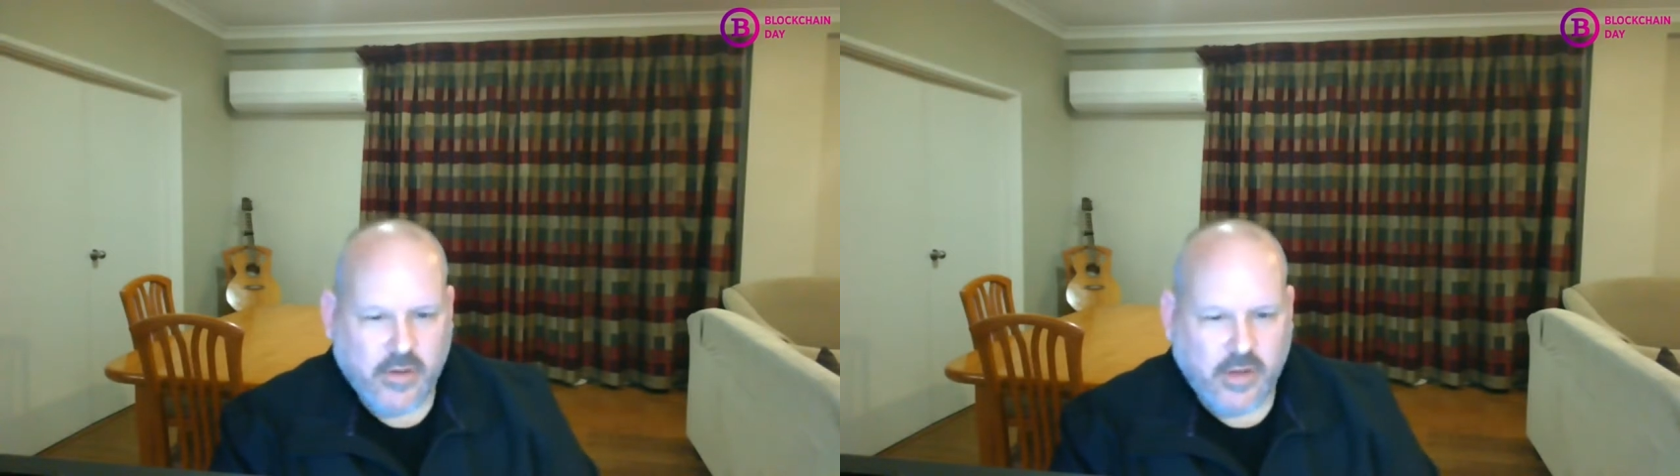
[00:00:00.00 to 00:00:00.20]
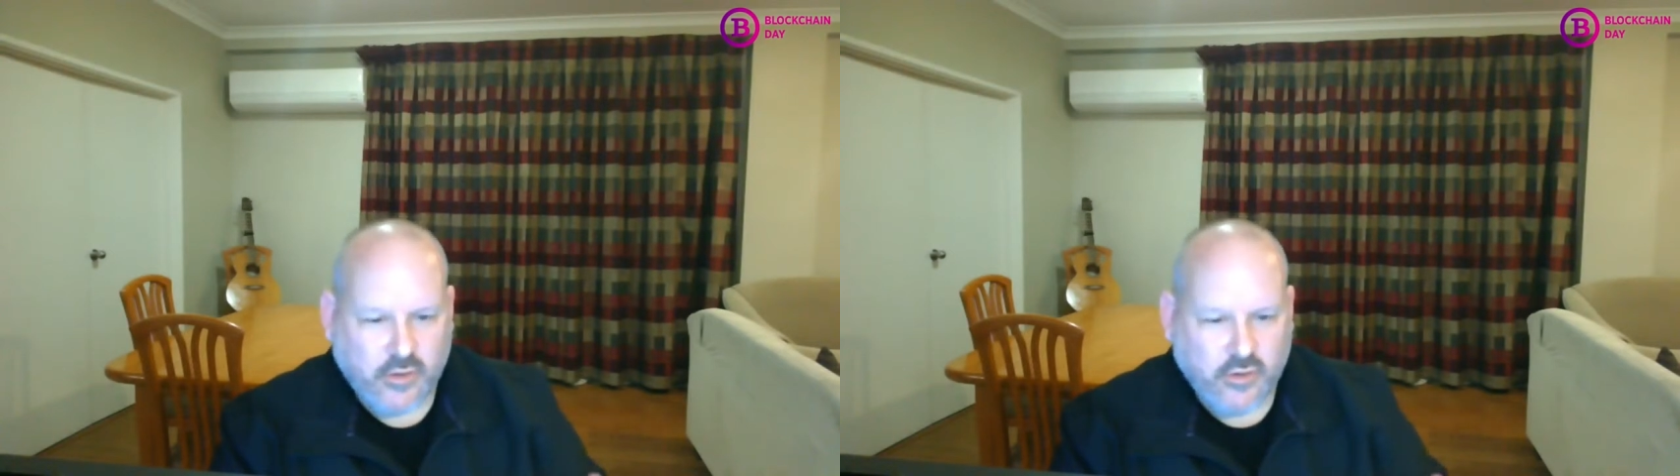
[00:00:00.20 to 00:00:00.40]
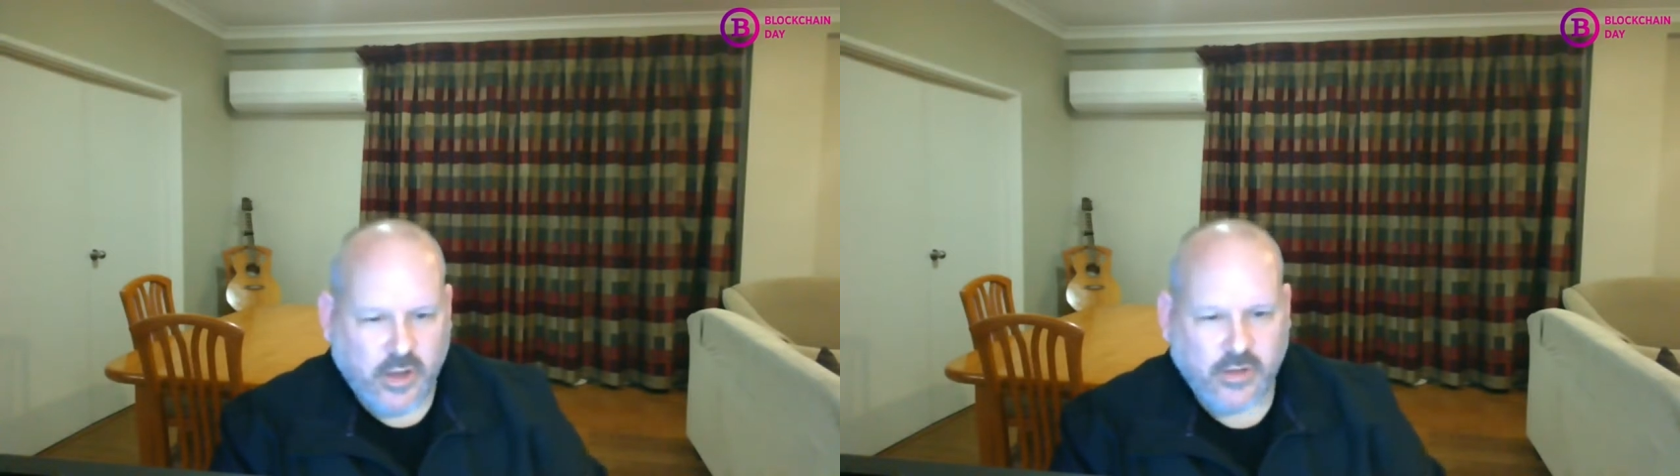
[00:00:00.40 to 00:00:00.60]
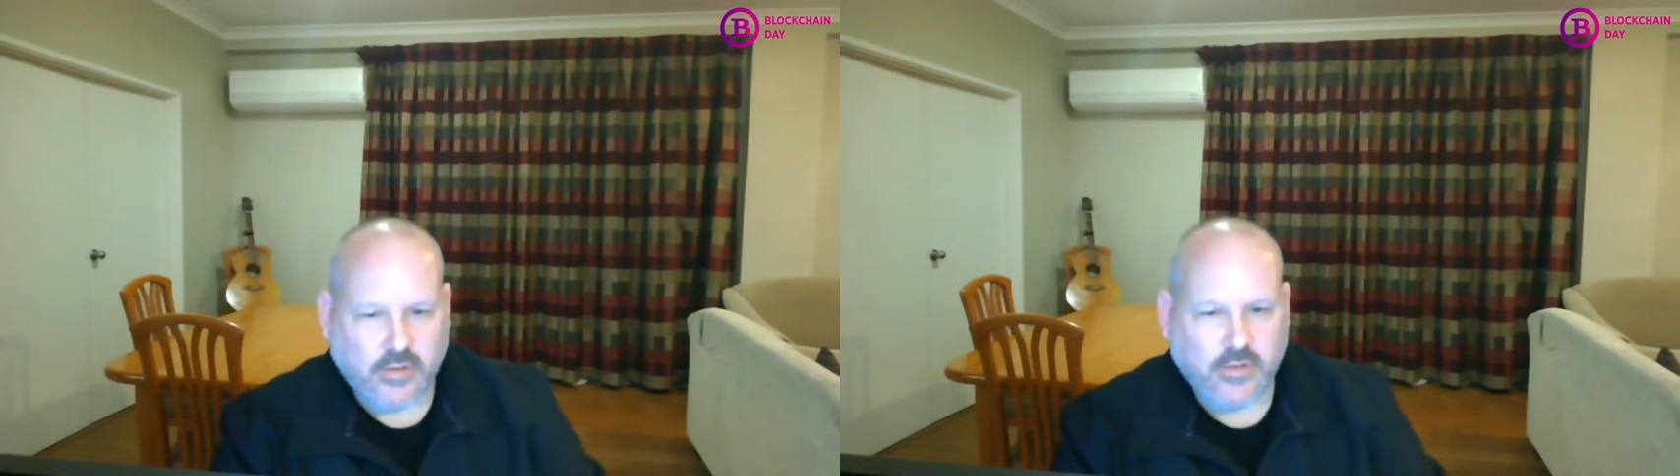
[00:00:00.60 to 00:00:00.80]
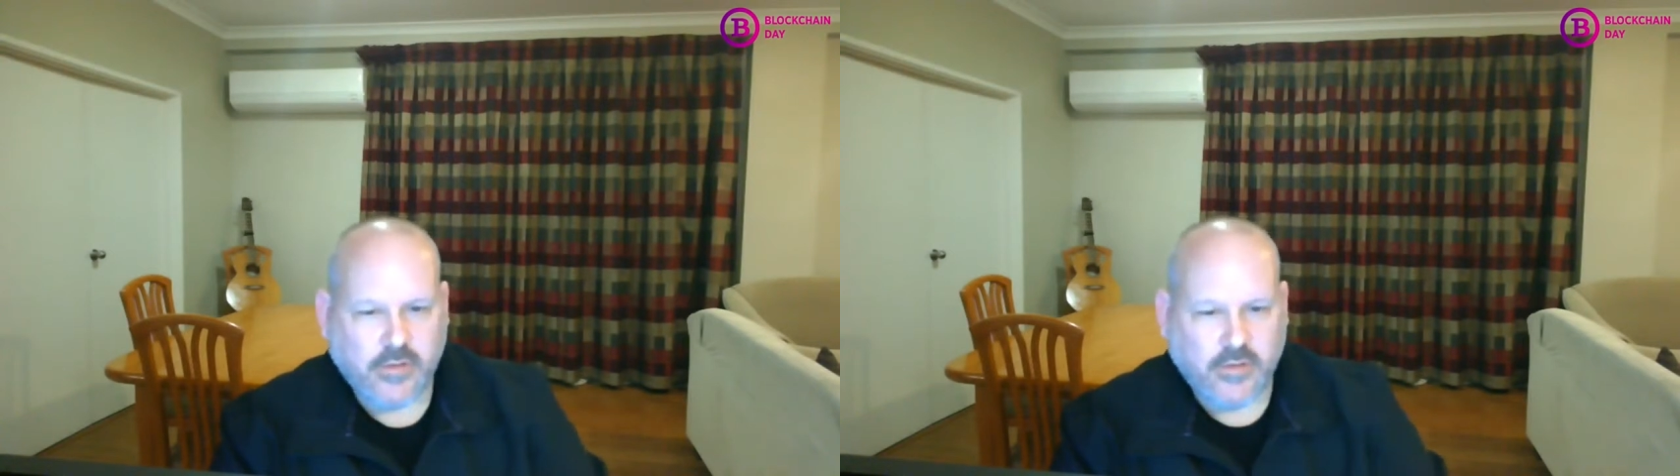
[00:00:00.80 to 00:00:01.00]
a
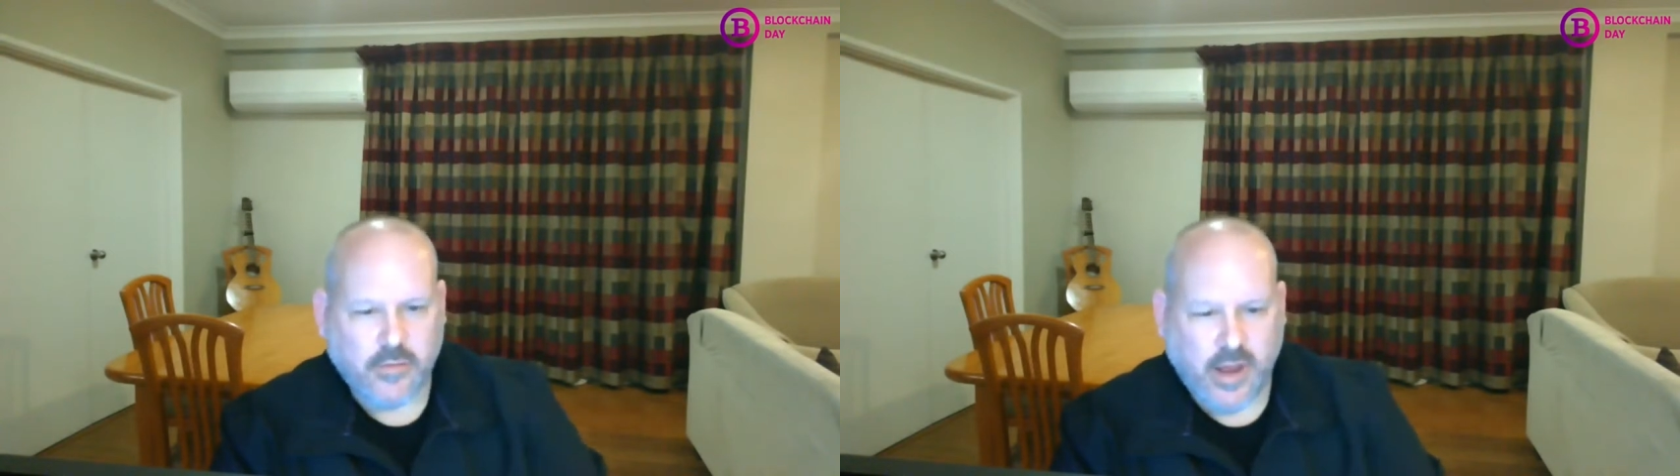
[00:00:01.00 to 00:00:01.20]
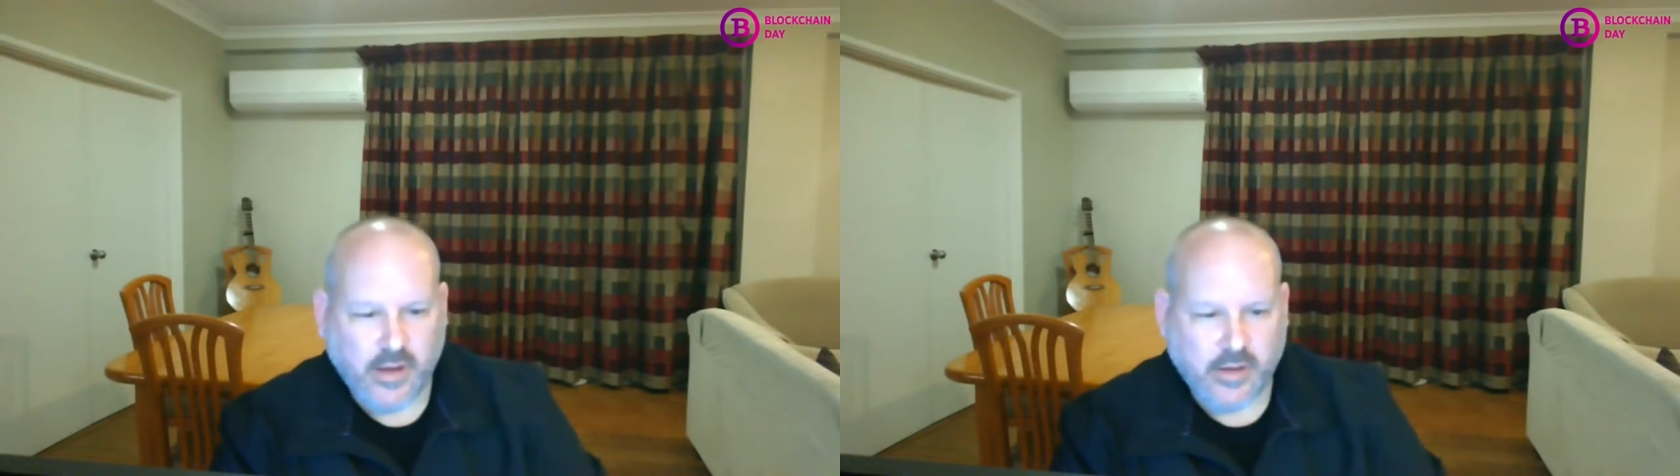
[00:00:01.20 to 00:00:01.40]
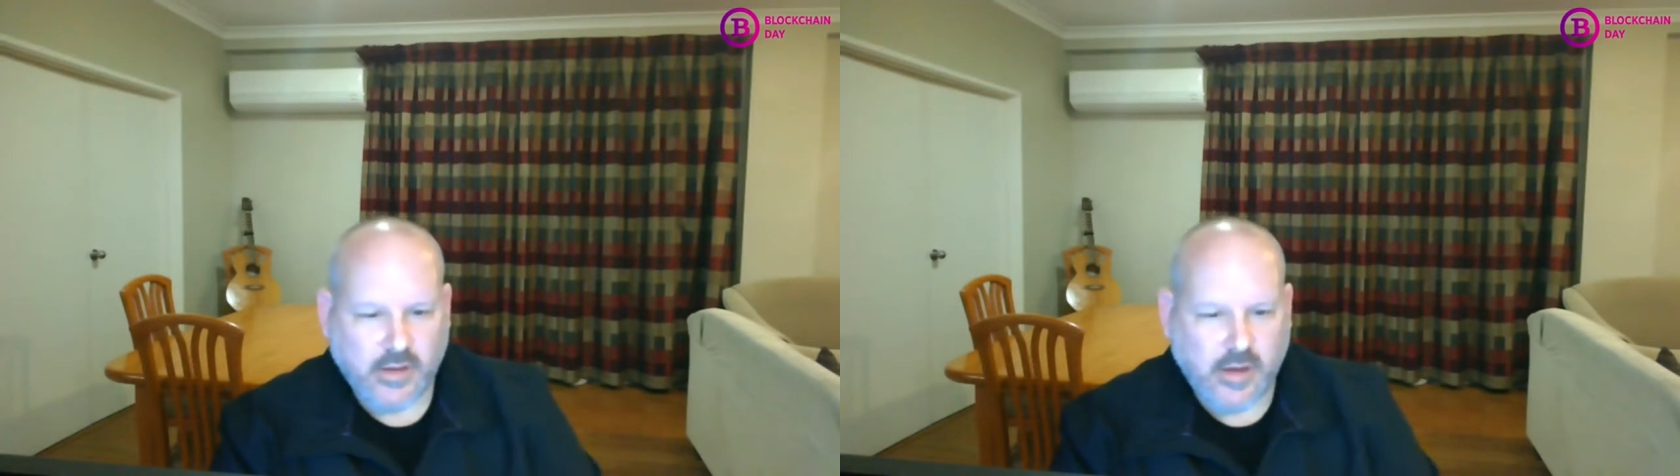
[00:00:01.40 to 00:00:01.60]
channel to market?